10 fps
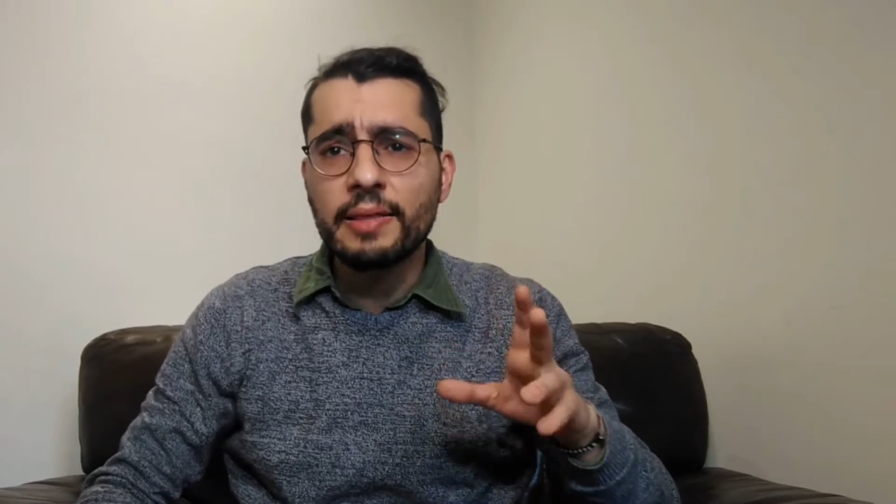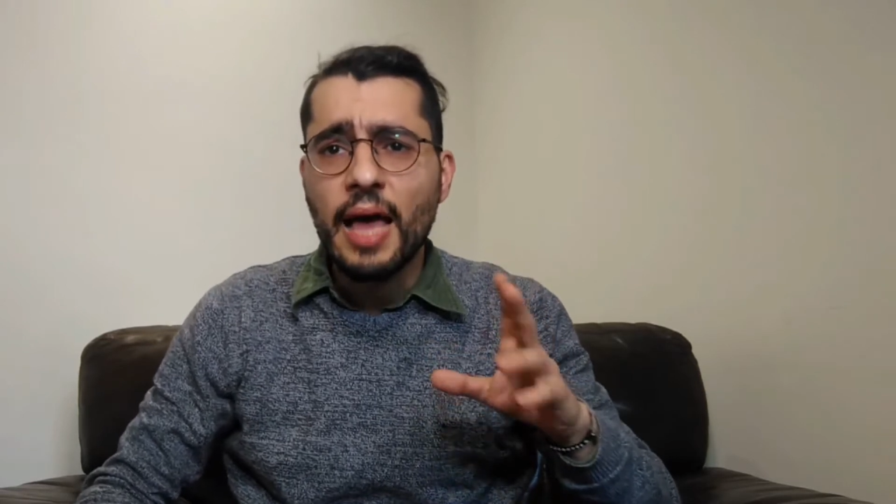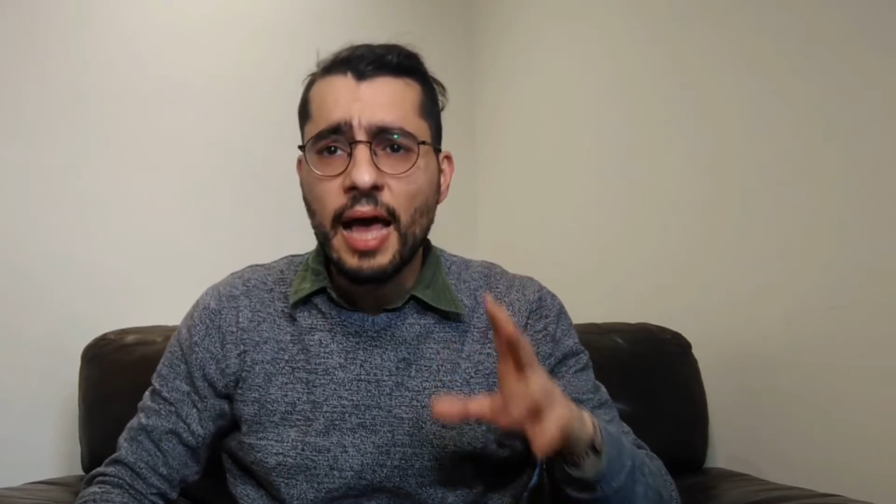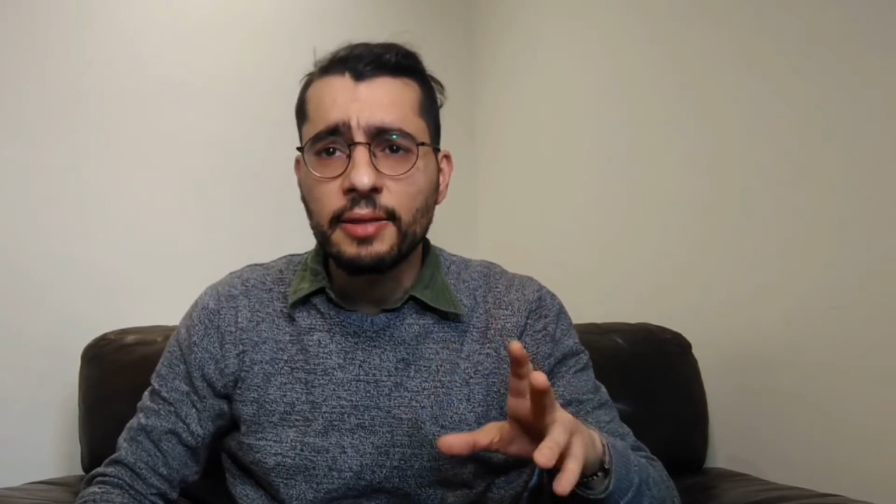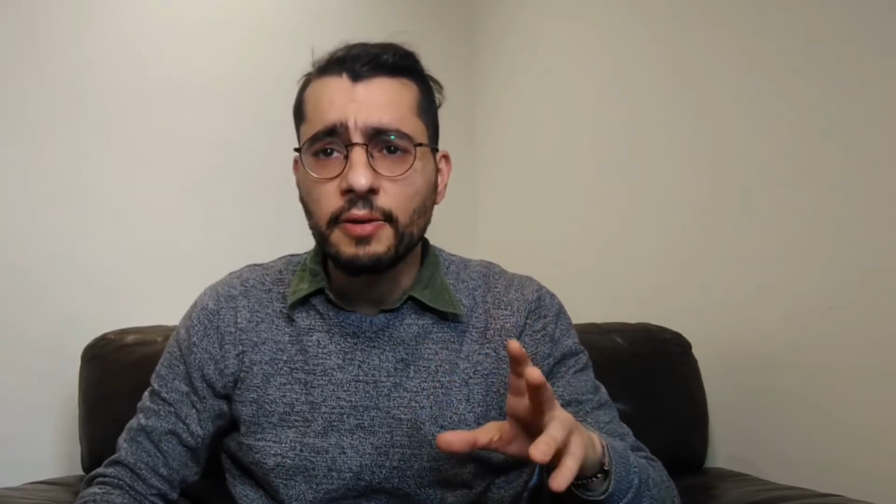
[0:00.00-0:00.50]

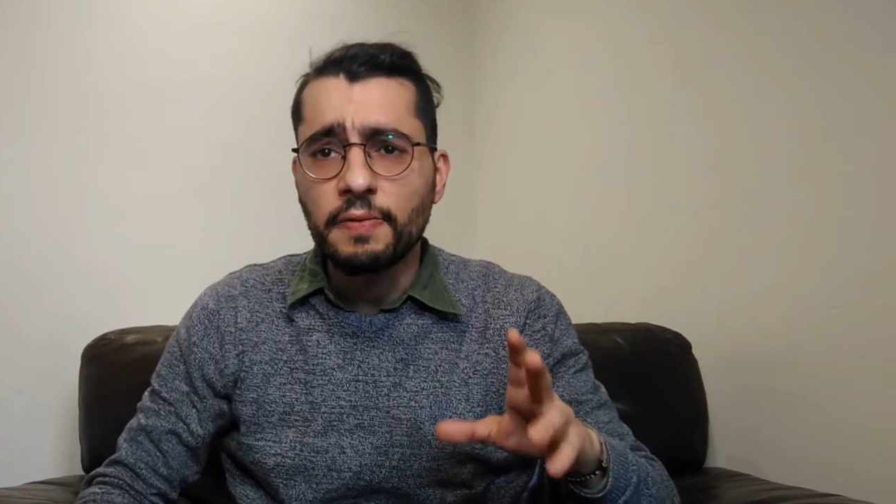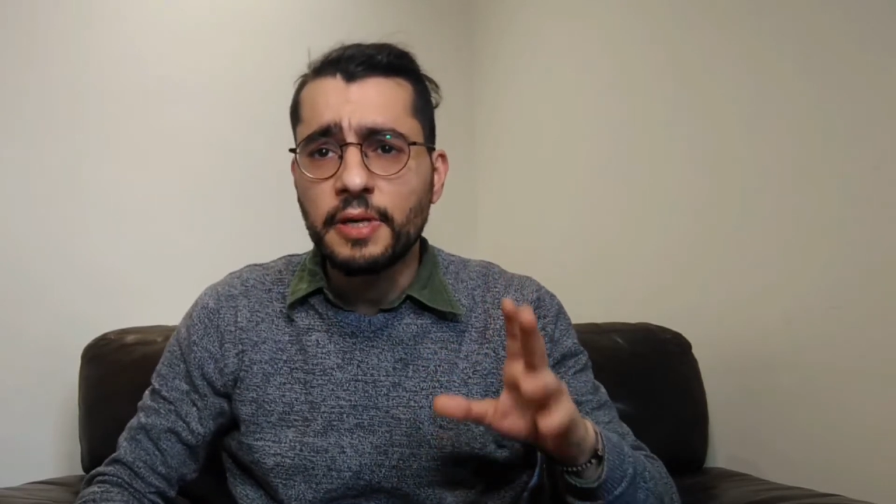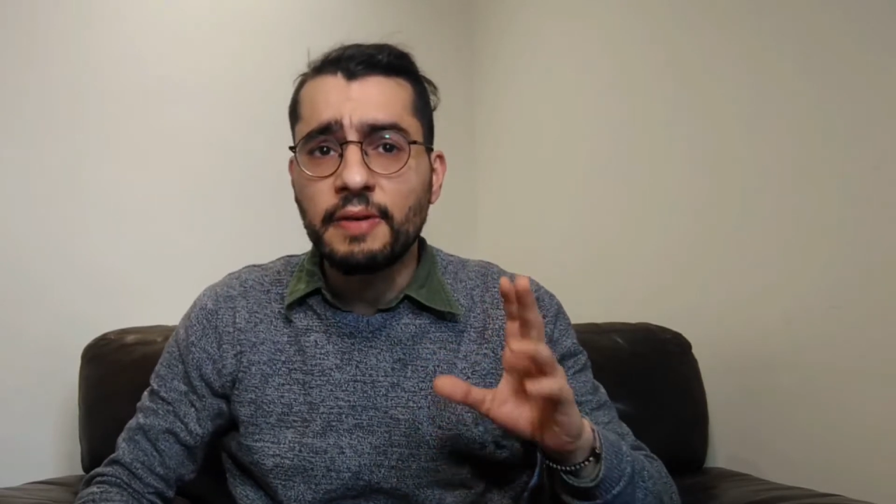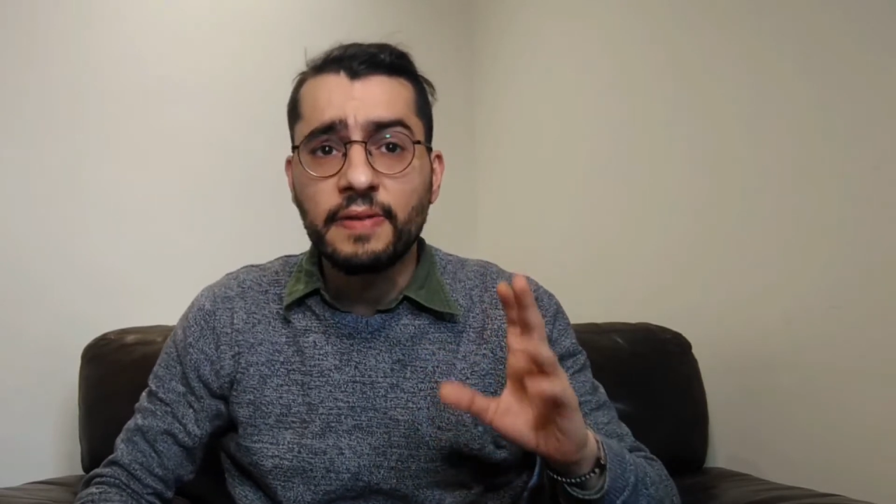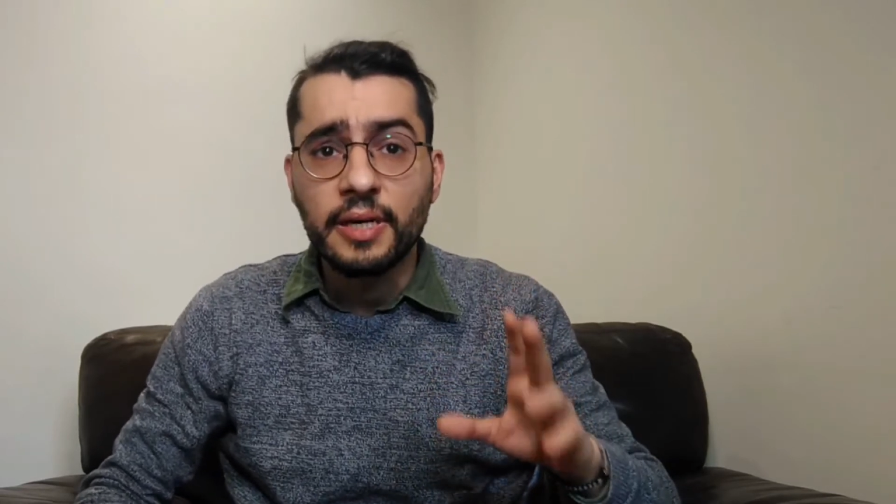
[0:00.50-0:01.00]
hand of the
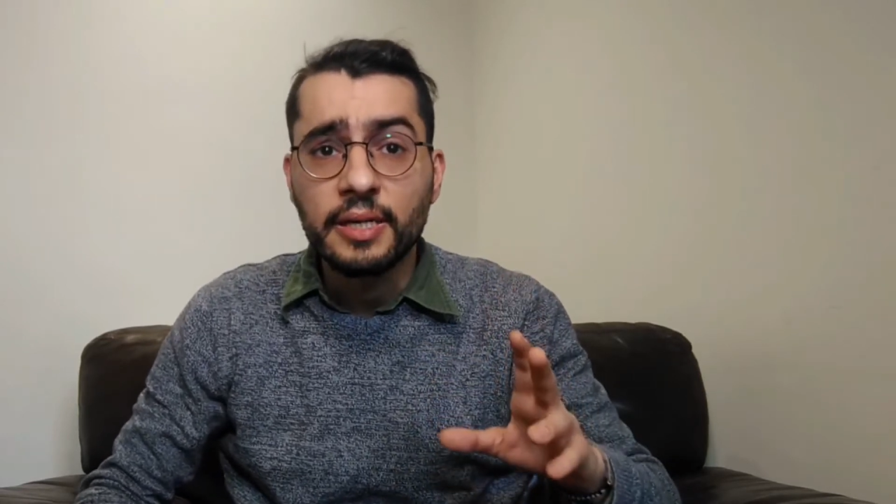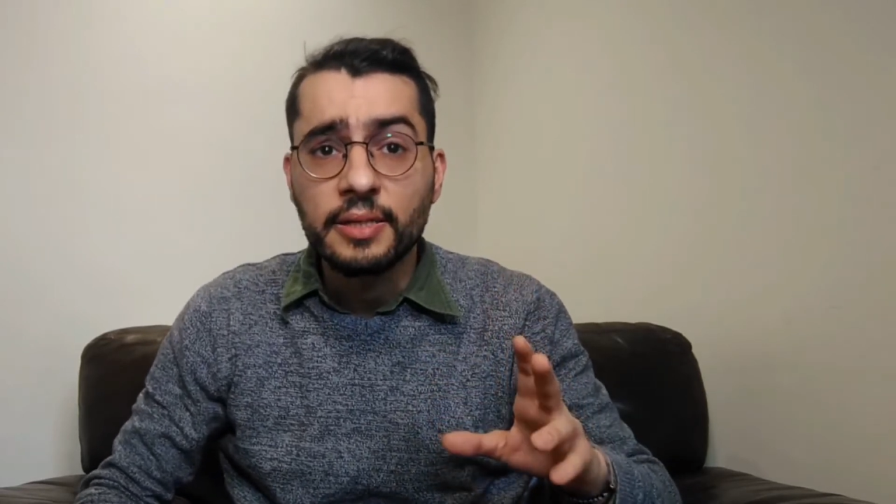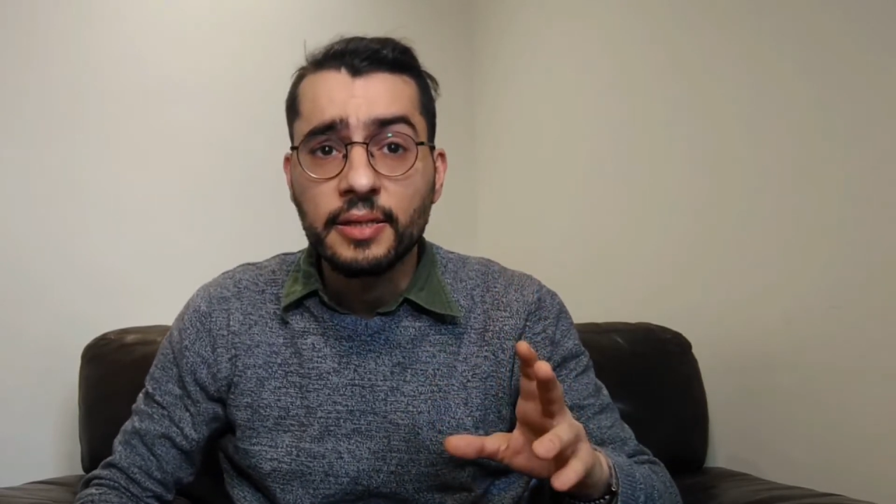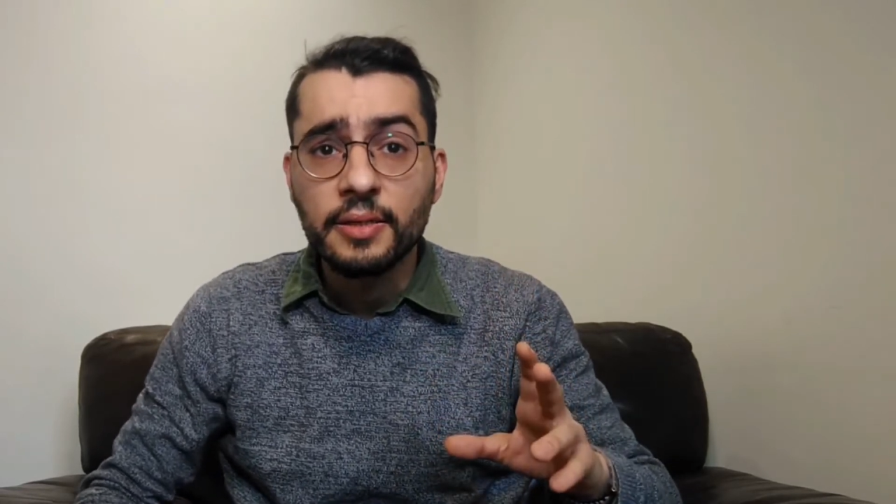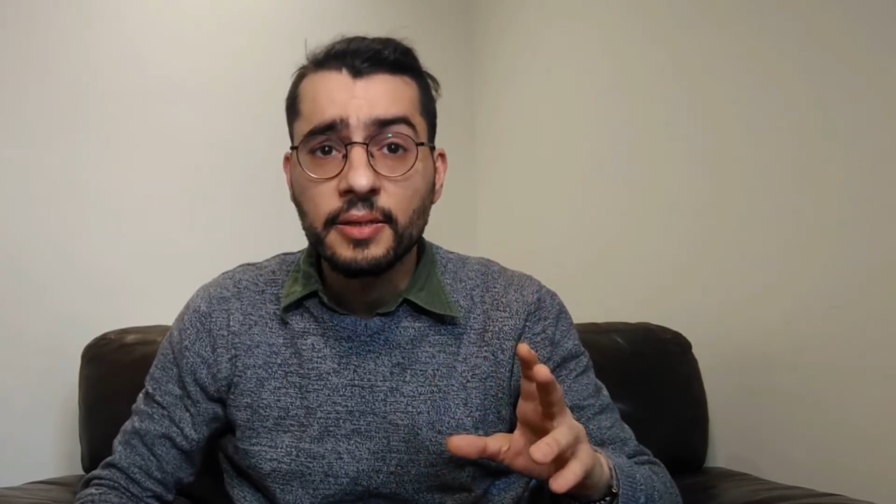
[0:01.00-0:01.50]
Nafarrete.